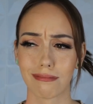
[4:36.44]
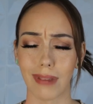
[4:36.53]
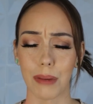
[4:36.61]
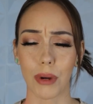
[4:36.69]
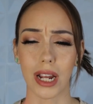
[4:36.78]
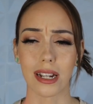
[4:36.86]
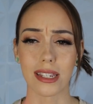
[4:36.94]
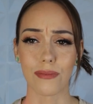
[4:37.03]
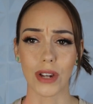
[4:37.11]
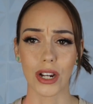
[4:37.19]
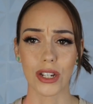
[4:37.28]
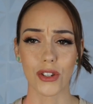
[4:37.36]
My brain is
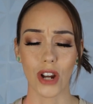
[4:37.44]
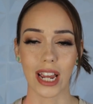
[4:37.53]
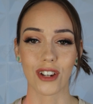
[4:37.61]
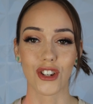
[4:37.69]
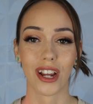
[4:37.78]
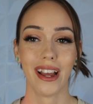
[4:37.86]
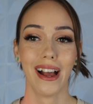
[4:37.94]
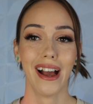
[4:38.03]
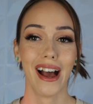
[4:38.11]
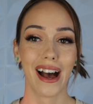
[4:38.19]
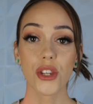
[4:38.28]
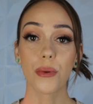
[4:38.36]
very strange.
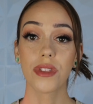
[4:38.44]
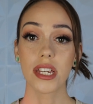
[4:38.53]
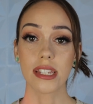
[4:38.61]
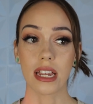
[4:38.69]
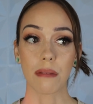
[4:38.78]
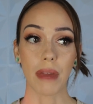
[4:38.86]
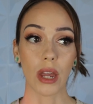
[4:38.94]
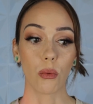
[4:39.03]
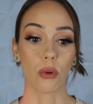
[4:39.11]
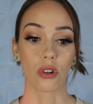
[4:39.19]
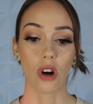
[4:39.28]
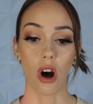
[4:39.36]
So this inmate
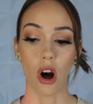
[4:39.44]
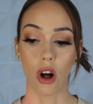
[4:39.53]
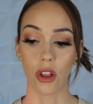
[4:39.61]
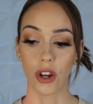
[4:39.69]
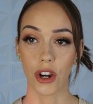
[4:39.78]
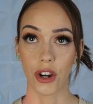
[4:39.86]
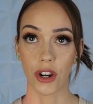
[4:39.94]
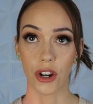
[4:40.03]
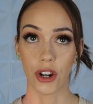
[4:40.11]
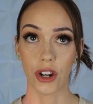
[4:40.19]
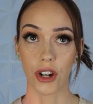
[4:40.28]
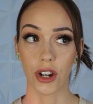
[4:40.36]
will call
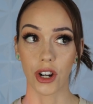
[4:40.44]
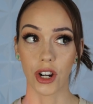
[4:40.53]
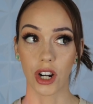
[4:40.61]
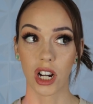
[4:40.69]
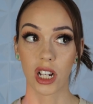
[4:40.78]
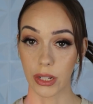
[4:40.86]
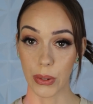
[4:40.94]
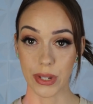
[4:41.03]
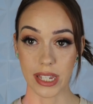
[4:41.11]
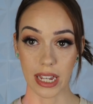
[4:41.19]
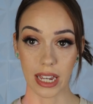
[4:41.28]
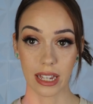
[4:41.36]
her
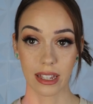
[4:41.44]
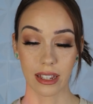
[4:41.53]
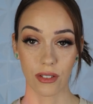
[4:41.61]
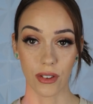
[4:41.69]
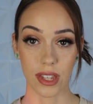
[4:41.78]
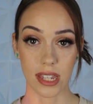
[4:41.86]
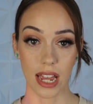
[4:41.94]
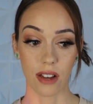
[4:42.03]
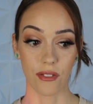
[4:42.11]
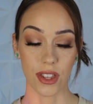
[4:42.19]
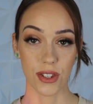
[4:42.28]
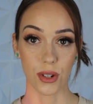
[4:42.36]
Lucy for the sake
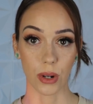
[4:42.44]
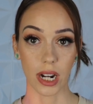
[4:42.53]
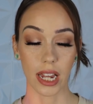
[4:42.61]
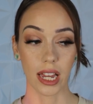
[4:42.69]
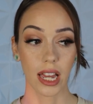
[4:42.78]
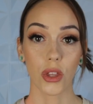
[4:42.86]
of this story.